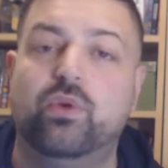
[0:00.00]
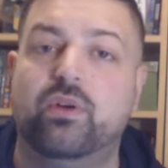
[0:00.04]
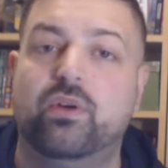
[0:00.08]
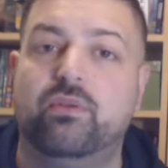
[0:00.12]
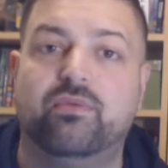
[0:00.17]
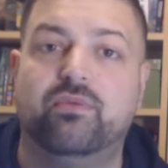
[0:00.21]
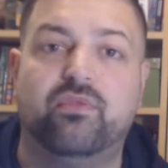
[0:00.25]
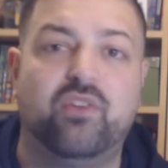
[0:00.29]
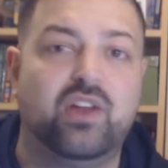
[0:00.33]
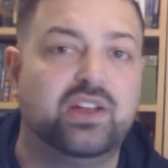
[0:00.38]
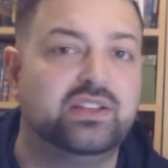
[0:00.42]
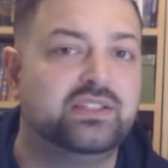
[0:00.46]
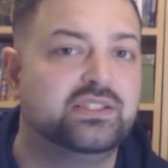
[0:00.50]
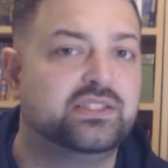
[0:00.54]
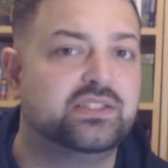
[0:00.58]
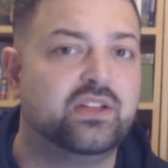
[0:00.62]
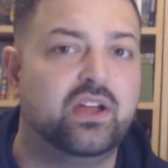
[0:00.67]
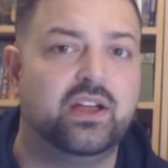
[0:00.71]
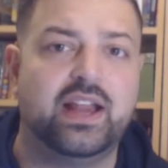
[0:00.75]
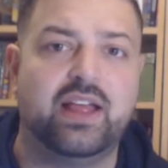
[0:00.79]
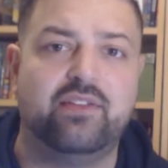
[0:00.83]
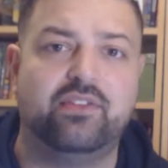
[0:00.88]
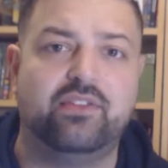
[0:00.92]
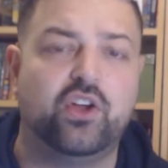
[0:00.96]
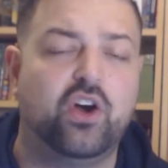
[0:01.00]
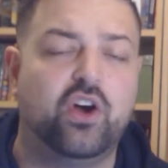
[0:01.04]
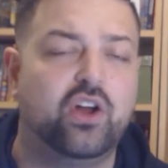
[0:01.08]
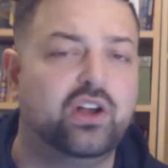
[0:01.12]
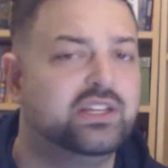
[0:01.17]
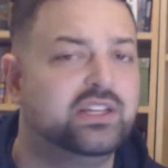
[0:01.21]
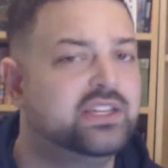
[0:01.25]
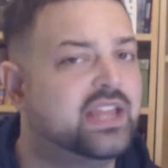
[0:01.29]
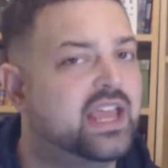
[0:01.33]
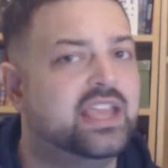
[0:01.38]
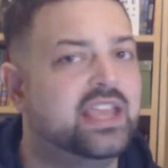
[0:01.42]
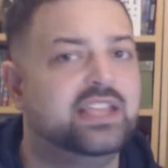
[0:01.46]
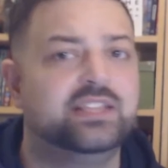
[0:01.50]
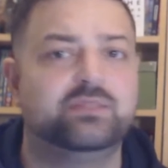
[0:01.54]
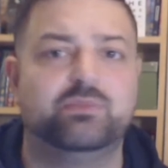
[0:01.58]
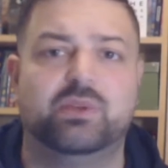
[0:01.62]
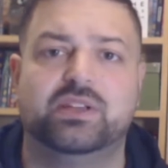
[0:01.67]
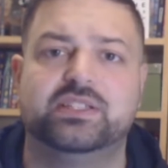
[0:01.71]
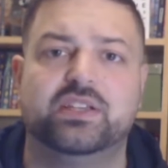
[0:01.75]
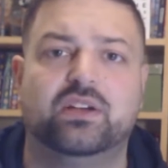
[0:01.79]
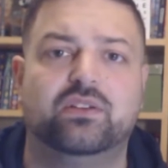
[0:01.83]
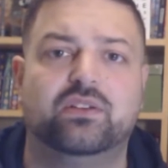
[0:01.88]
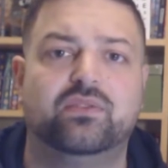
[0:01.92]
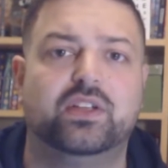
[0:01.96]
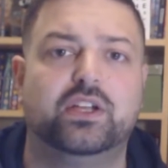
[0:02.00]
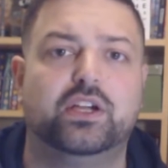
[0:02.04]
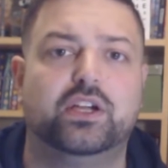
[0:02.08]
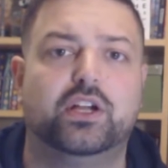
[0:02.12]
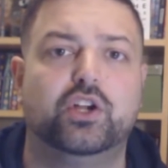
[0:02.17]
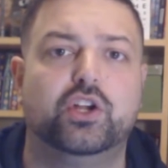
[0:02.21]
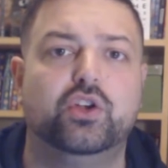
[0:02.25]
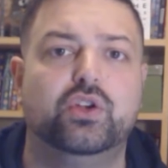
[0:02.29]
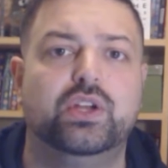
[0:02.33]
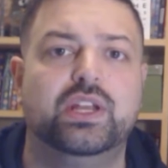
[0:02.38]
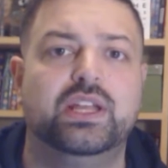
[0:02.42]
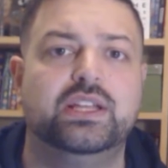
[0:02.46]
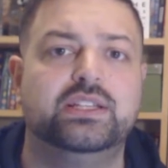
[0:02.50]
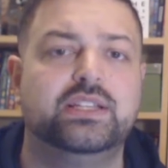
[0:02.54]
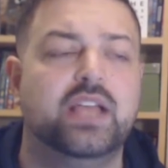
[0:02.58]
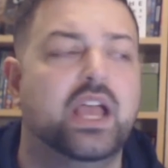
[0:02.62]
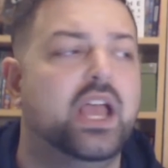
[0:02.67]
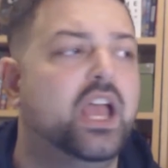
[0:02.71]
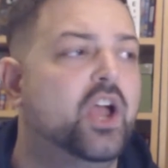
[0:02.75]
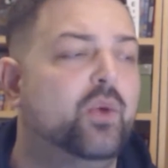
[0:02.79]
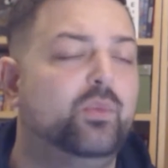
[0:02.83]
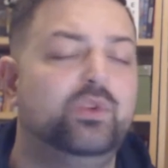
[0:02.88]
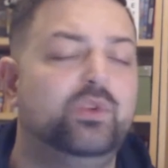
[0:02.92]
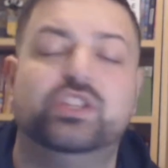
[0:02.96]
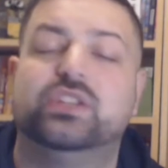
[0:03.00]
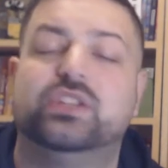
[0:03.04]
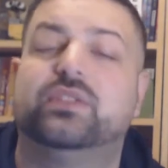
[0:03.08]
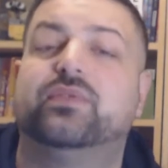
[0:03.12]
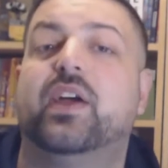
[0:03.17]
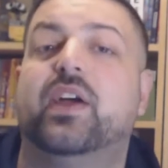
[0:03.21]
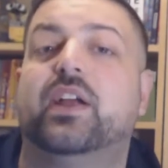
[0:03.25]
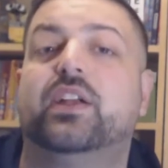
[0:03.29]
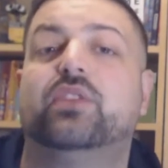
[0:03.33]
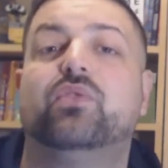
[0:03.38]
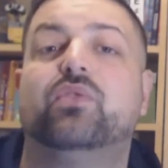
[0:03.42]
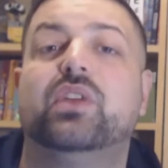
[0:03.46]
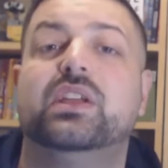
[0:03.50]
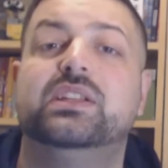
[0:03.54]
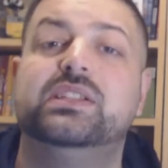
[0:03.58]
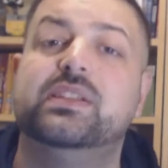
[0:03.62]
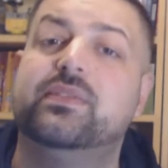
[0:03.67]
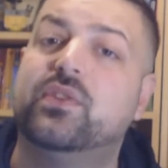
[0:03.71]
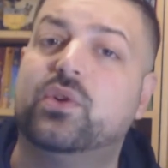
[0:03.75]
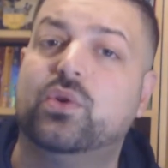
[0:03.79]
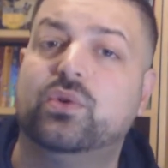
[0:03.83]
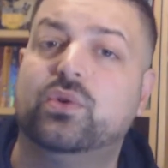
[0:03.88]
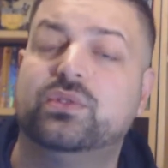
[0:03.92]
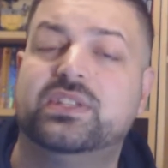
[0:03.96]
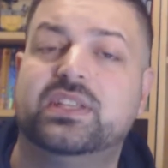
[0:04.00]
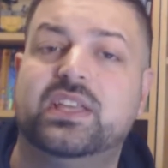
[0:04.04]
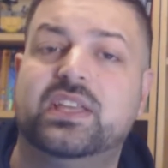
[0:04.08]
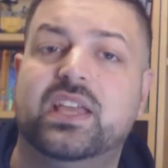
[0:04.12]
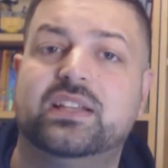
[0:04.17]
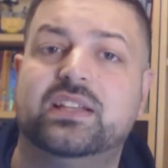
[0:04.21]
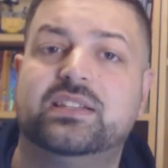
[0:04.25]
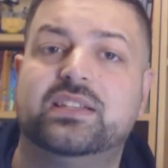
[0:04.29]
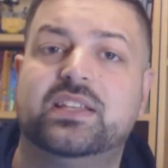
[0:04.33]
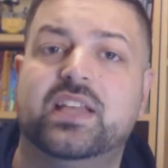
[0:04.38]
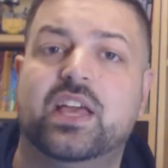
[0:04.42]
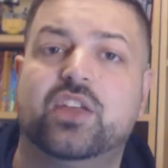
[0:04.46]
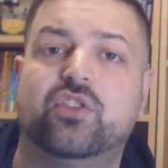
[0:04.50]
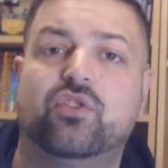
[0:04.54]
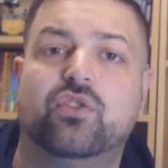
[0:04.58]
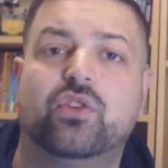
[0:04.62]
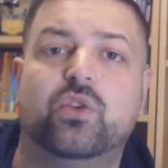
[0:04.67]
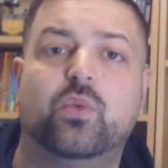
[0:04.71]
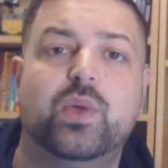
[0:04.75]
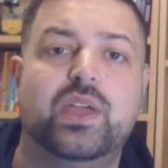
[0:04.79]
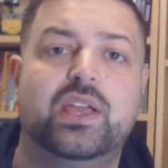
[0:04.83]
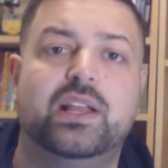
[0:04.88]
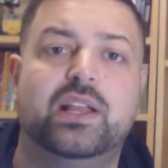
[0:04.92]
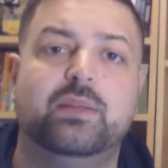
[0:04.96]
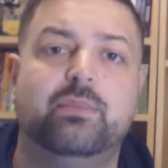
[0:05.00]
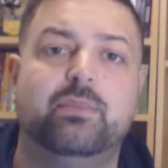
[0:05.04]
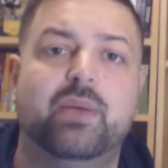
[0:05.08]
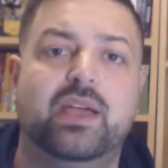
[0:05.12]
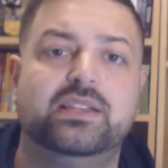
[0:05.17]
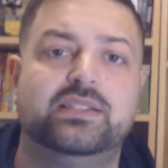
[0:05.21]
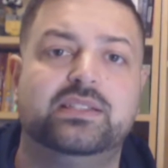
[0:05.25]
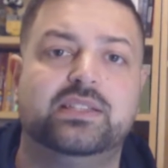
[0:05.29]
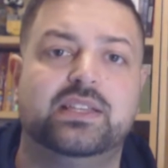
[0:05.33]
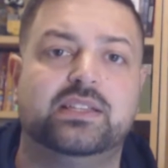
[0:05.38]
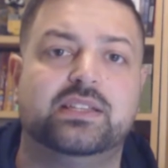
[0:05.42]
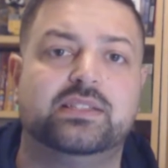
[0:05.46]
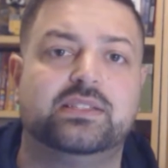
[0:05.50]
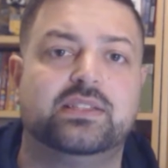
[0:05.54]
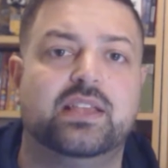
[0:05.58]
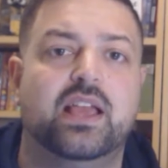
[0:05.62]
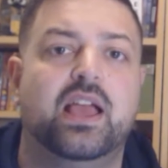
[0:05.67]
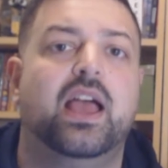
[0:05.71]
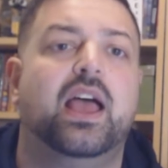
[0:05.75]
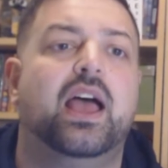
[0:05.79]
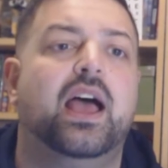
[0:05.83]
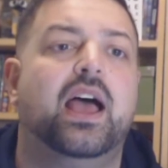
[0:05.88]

friends started having holidays, myself included, and we just found it really difficult to get together on a weekly basis.